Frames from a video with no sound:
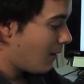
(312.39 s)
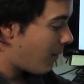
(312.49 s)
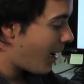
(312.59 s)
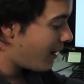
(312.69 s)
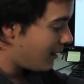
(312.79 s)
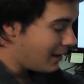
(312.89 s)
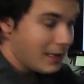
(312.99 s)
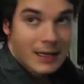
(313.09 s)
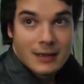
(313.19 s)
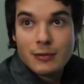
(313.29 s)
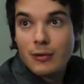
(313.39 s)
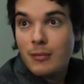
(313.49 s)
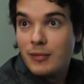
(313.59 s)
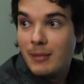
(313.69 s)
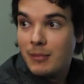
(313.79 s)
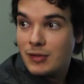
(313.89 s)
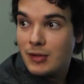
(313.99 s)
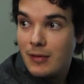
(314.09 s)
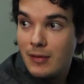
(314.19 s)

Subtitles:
by annealing to room temperature,